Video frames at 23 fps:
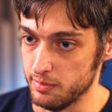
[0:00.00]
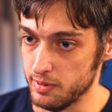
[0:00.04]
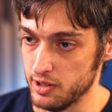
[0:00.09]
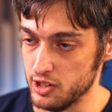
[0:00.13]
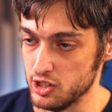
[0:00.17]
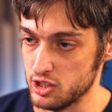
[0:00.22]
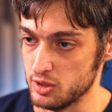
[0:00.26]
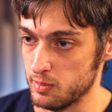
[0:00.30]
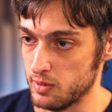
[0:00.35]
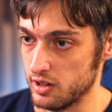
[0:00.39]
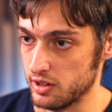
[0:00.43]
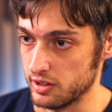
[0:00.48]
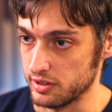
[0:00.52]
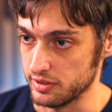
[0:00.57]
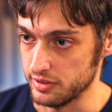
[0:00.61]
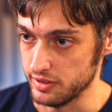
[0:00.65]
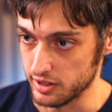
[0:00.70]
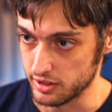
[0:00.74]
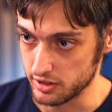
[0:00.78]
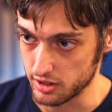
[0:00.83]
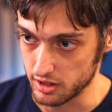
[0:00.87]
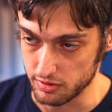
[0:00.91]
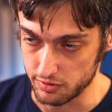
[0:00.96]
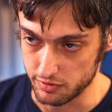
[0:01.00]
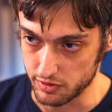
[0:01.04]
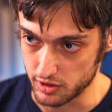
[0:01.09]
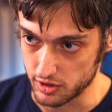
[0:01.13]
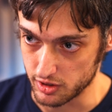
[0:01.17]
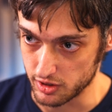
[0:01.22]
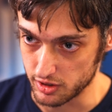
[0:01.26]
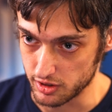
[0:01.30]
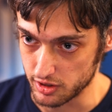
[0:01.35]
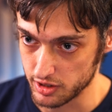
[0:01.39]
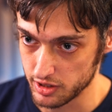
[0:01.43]
the benchmark that
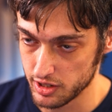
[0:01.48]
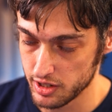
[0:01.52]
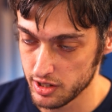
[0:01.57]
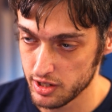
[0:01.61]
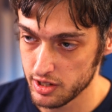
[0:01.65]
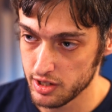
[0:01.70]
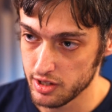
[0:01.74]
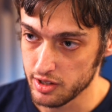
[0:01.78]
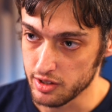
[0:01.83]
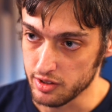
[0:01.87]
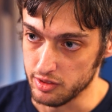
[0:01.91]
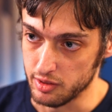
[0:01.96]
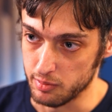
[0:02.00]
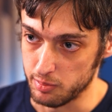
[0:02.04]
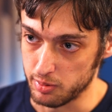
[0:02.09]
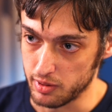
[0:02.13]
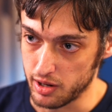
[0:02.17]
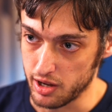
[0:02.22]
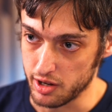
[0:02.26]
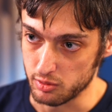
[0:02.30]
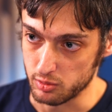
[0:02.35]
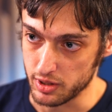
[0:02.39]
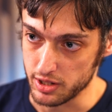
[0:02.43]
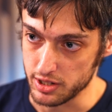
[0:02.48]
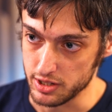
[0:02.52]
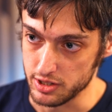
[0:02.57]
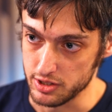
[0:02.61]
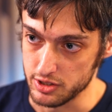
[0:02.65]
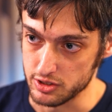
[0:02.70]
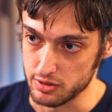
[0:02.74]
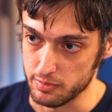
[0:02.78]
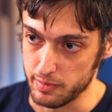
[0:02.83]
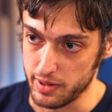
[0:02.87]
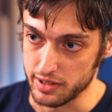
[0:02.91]
cover the broad
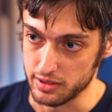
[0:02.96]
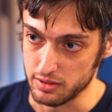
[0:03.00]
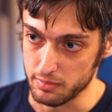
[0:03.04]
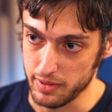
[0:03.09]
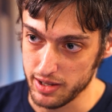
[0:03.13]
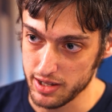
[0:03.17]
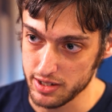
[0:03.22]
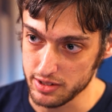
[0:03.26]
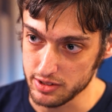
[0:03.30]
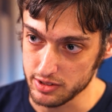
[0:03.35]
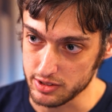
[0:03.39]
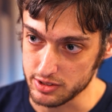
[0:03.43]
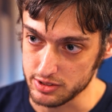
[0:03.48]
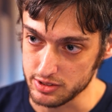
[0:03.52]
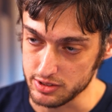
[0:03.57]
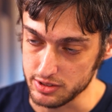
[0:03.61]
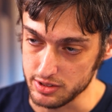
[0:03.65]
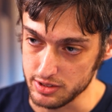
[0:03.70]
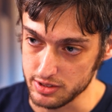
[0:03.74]
range of mathematics